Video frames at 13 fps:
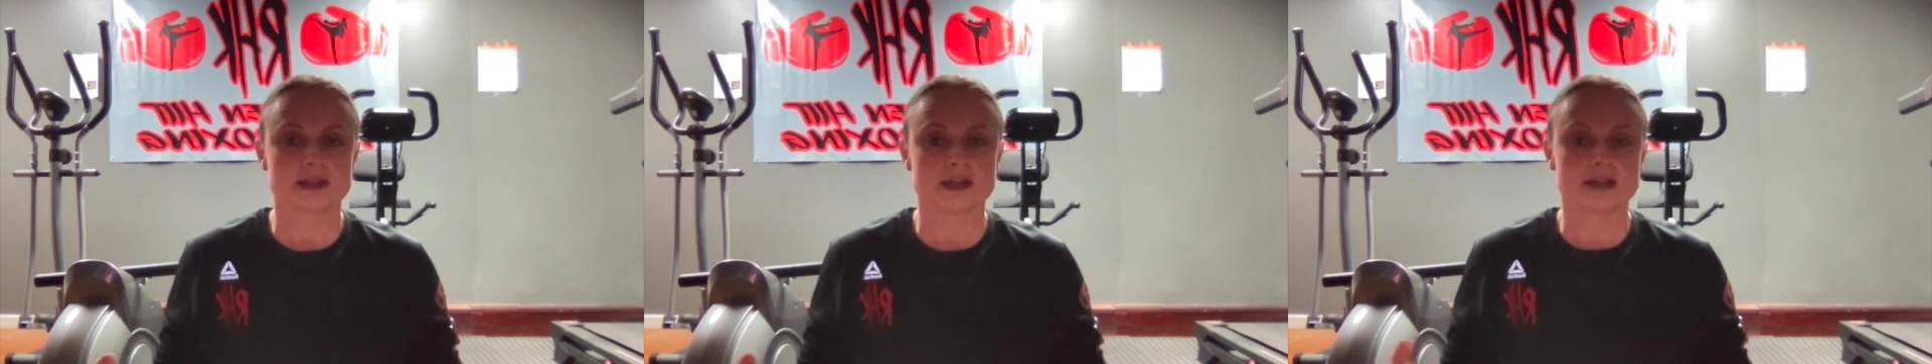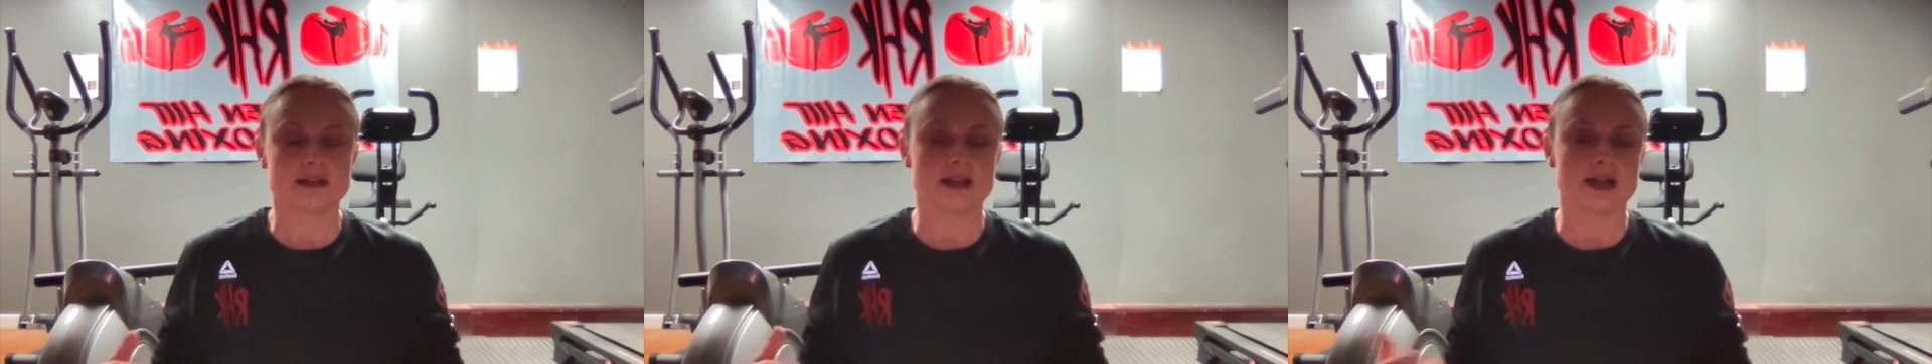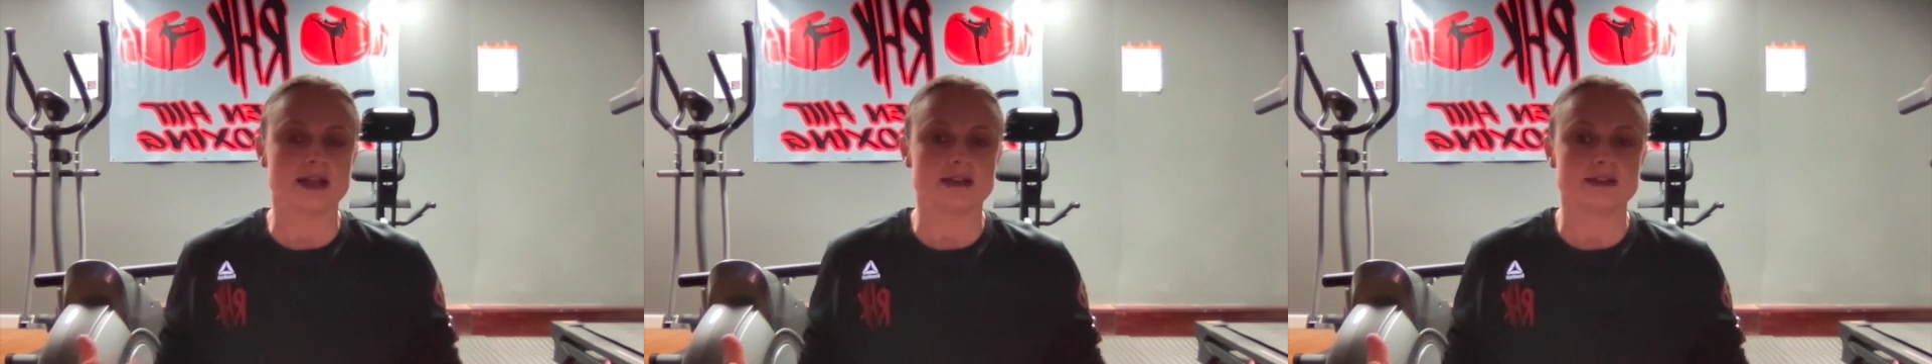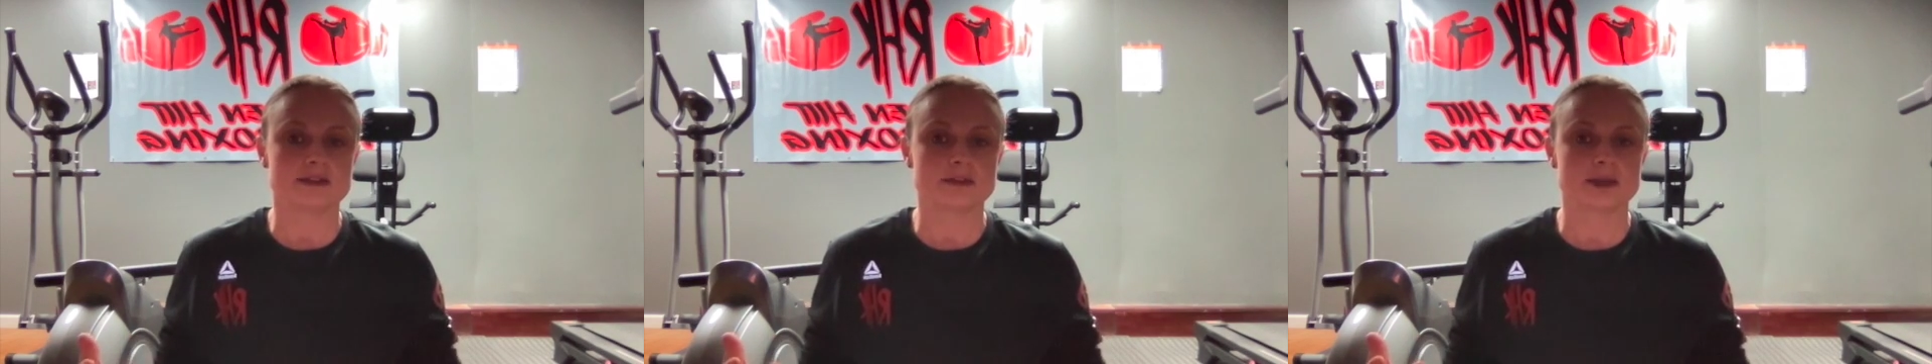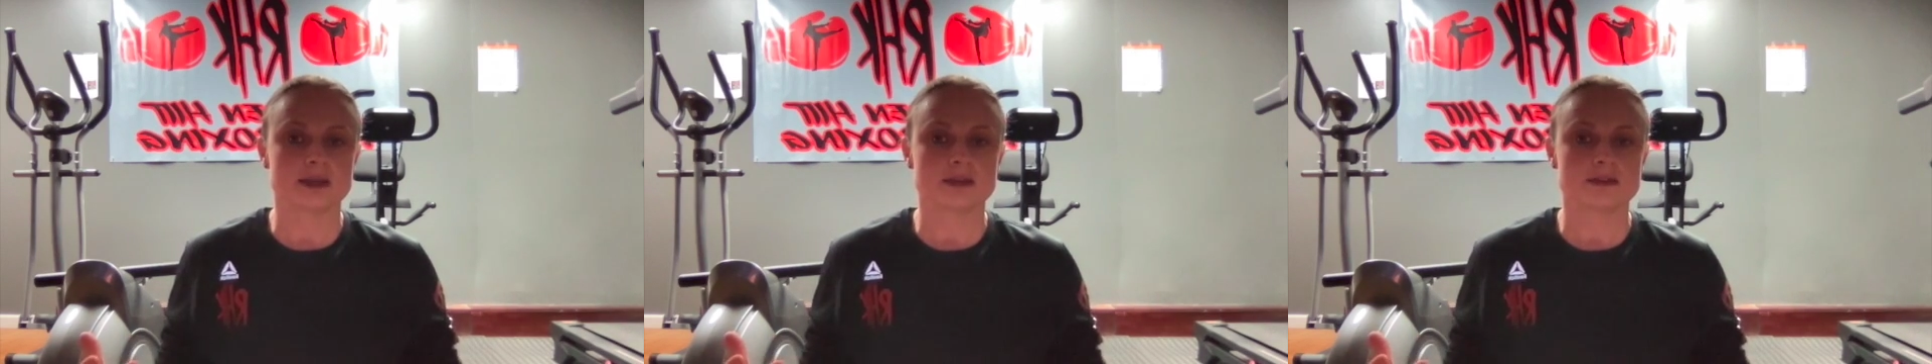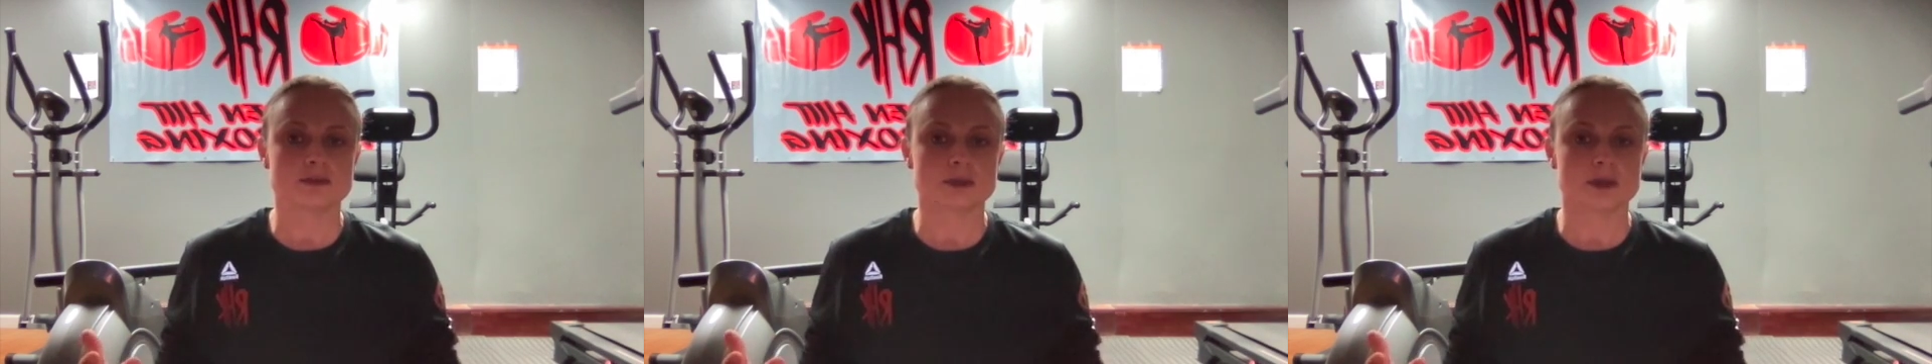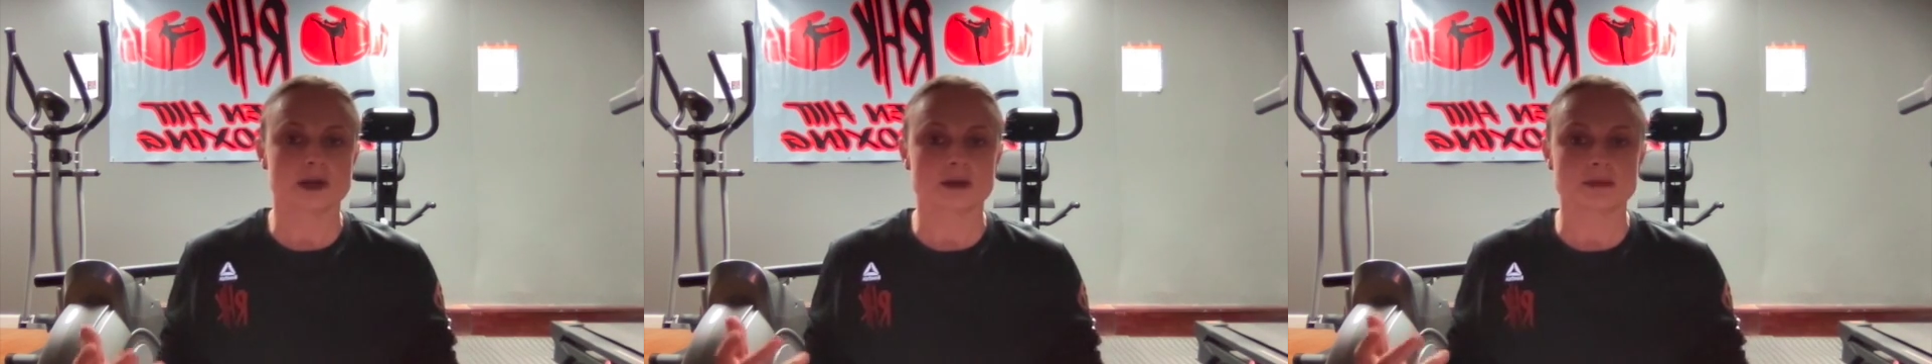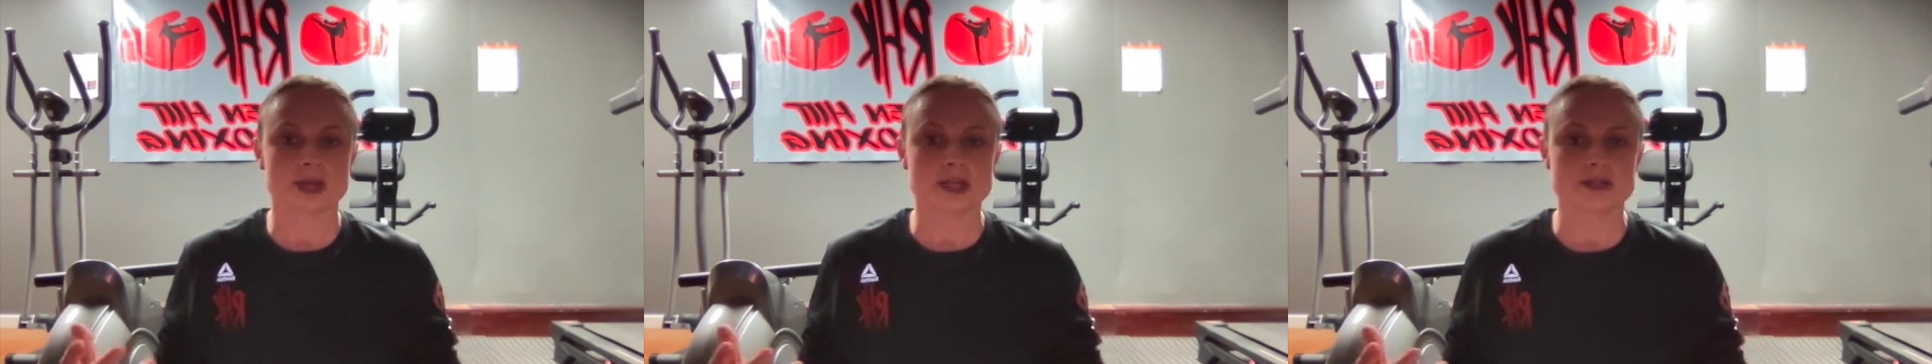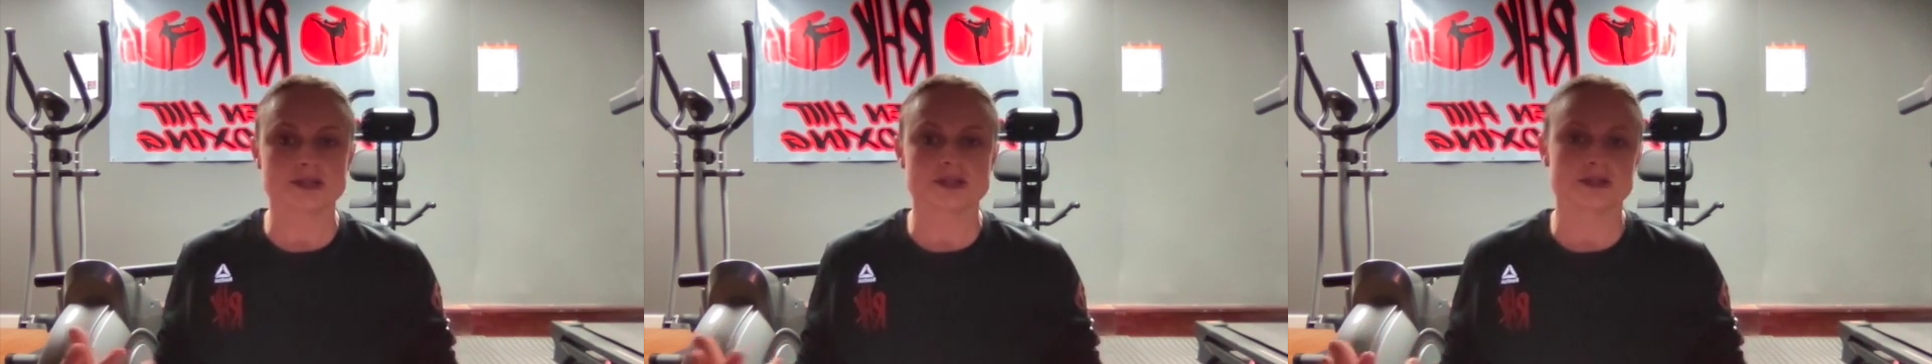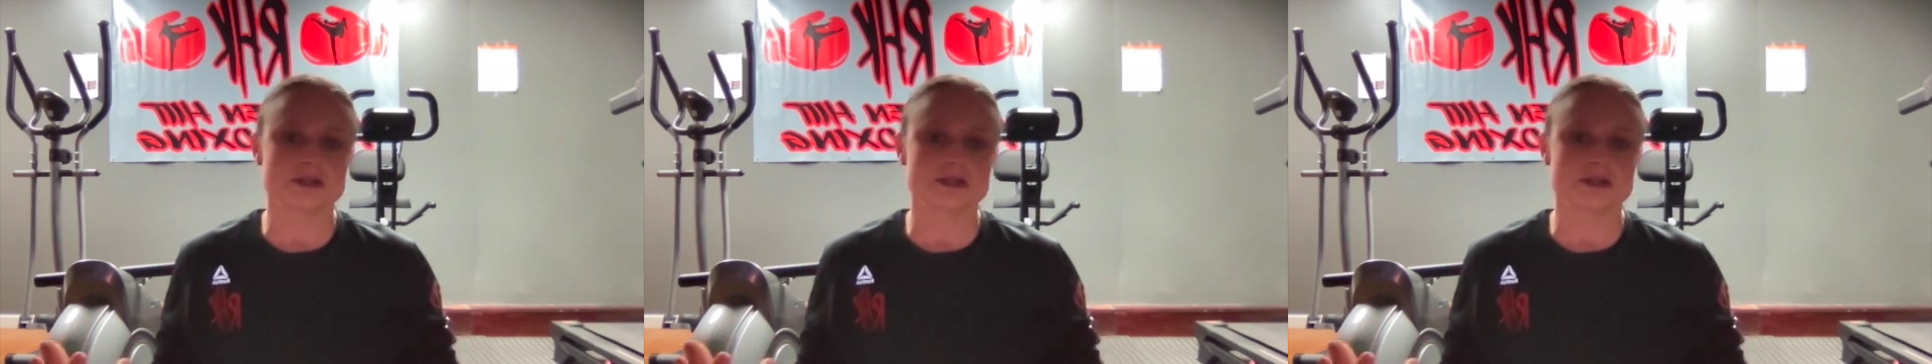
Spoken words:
clients because we're not a registered